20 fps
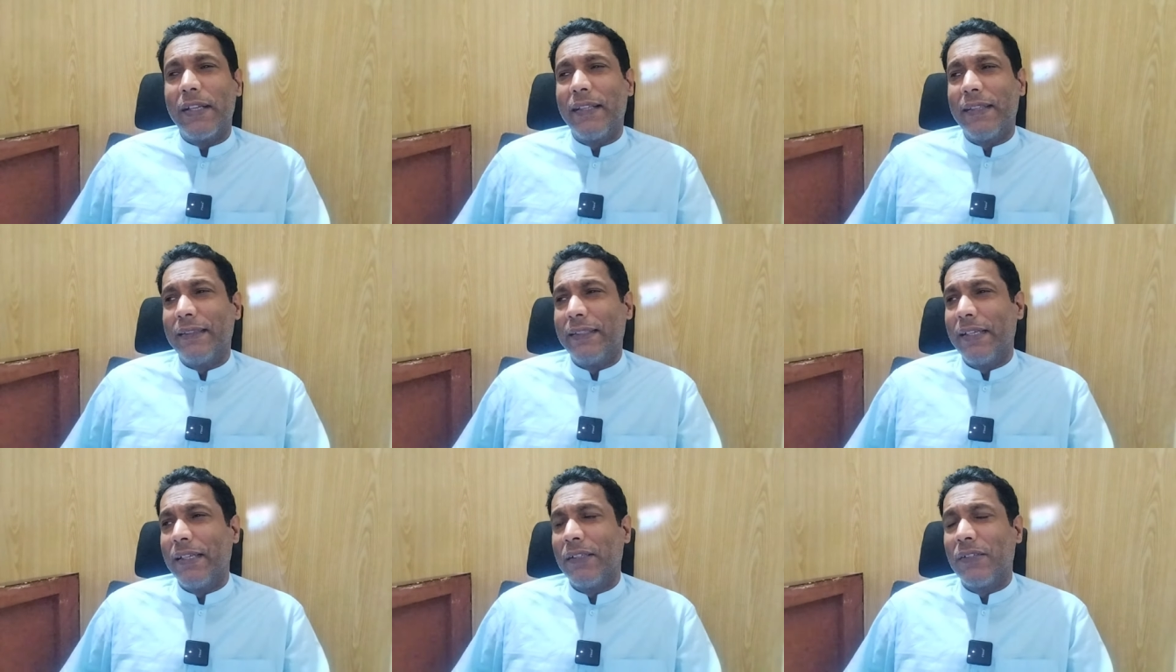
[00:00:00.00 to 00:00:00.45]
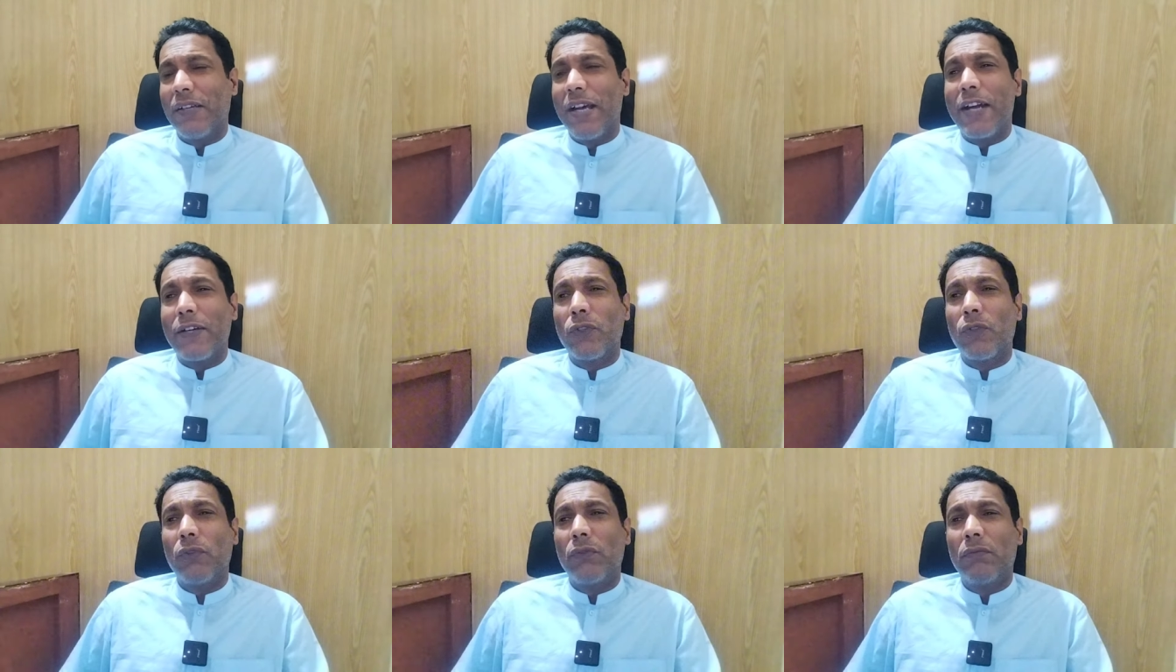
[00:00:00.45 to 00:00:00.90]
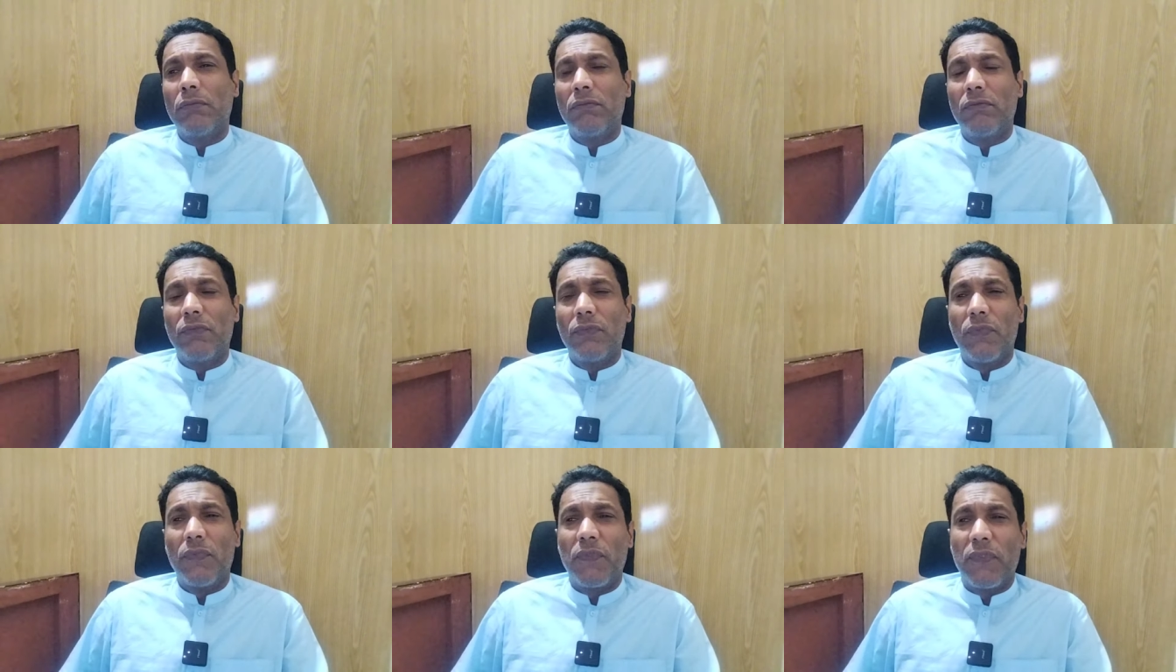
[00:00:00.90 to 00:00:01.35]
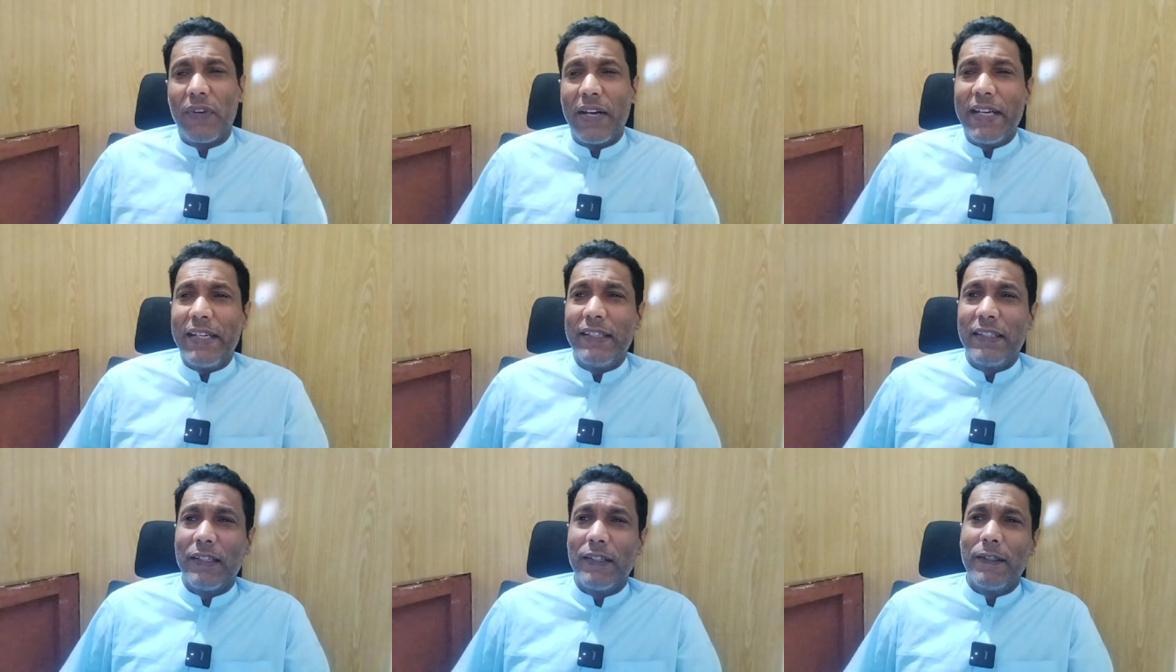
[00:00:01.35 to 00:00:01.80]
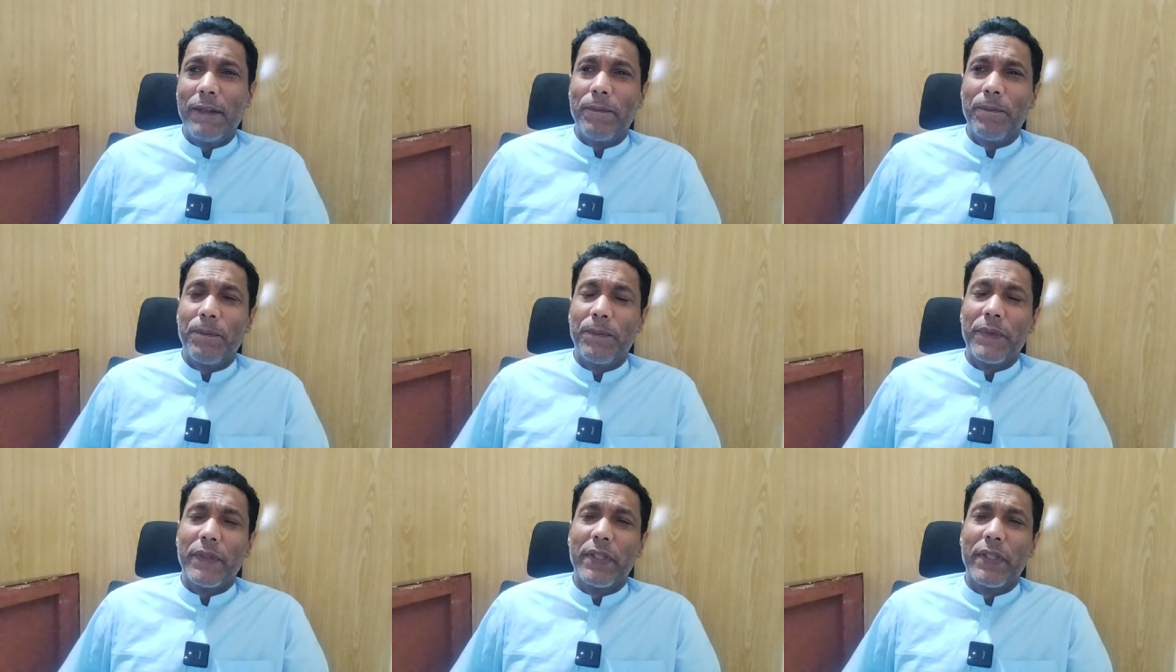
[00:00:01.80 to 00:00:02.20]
and they are trying to frighten